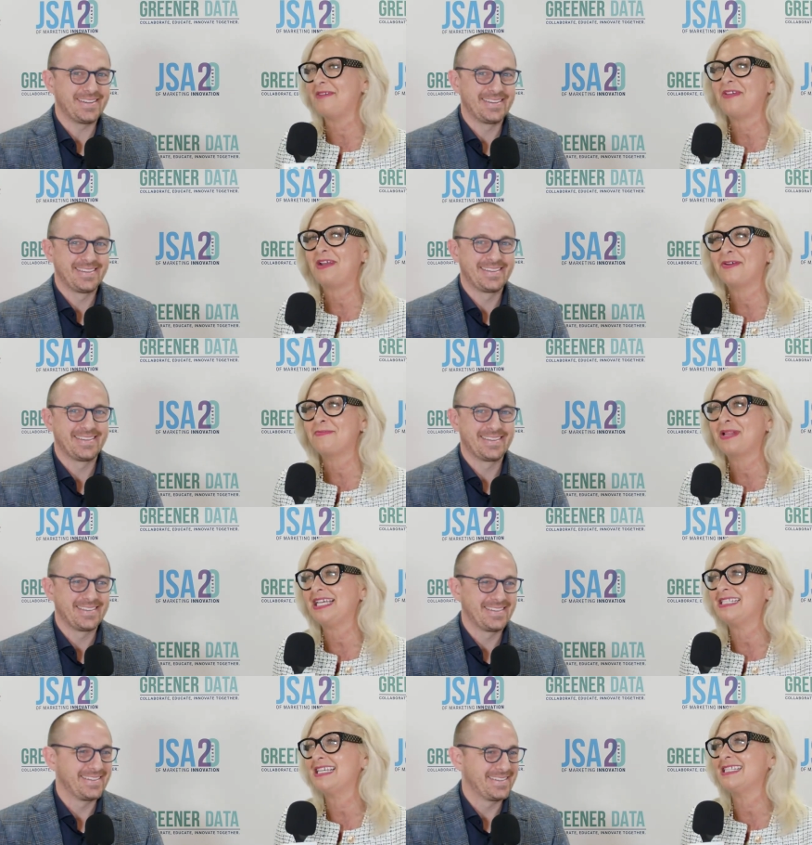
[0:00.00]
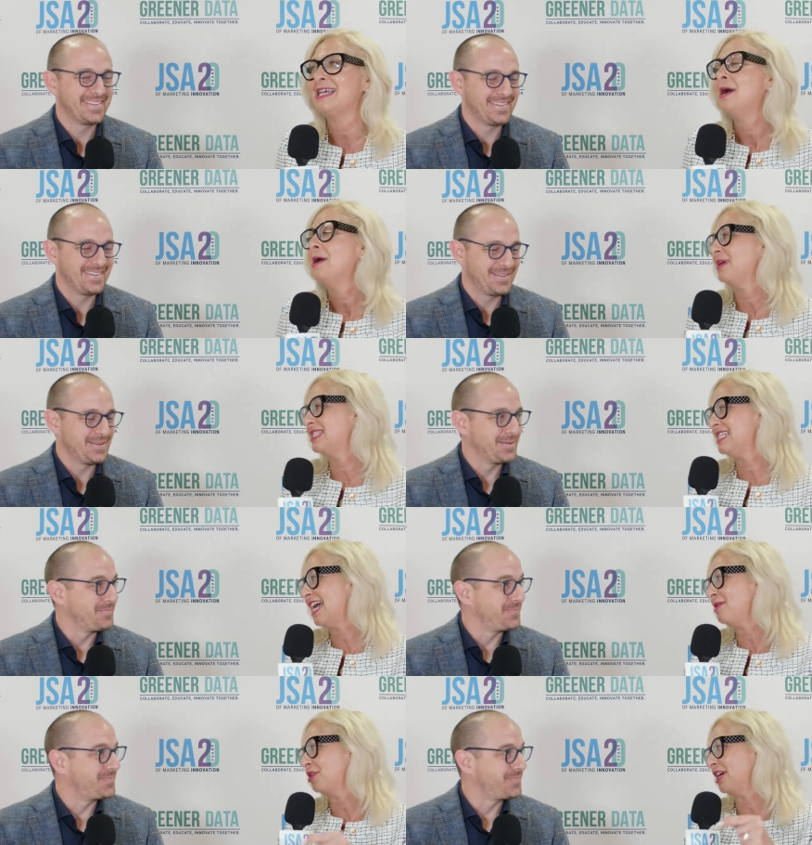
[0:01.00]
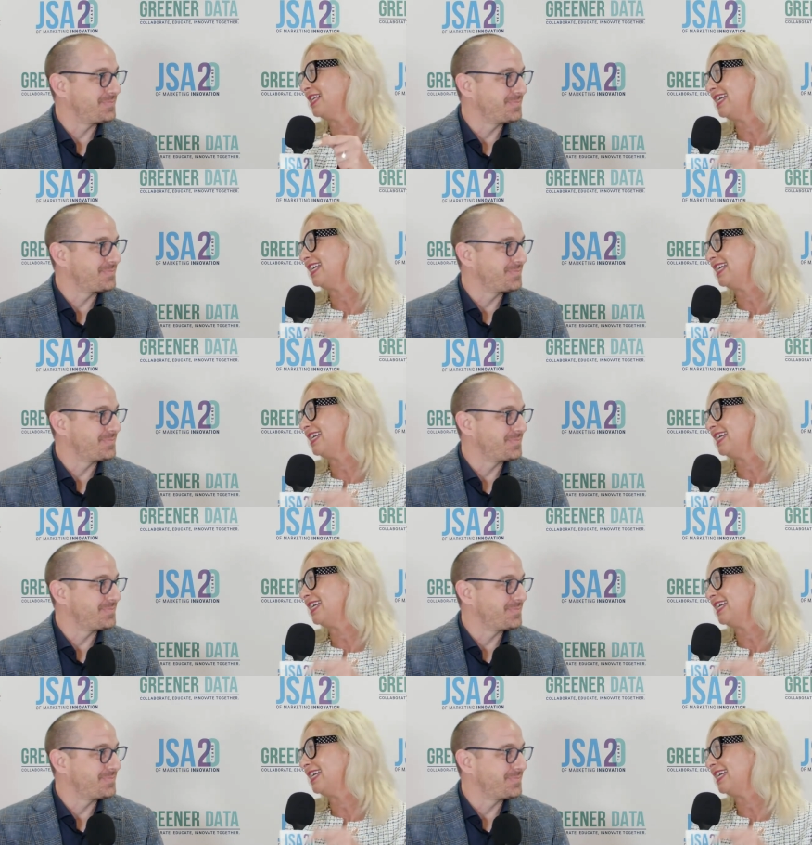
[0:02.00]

Speaker 1: favorite places. But today we're in